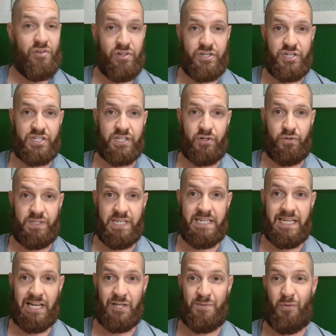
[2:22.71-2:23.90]
the logistical
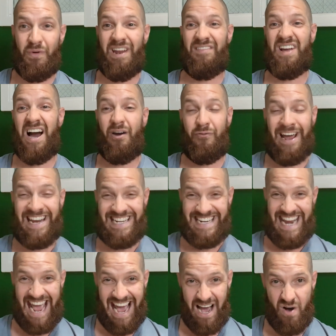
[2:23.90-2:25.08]
details, but what I've got right
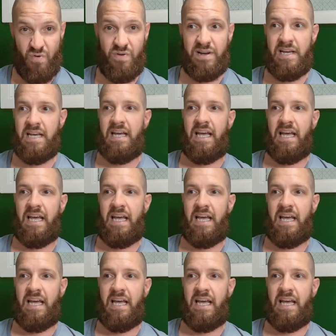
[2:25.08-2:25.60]
now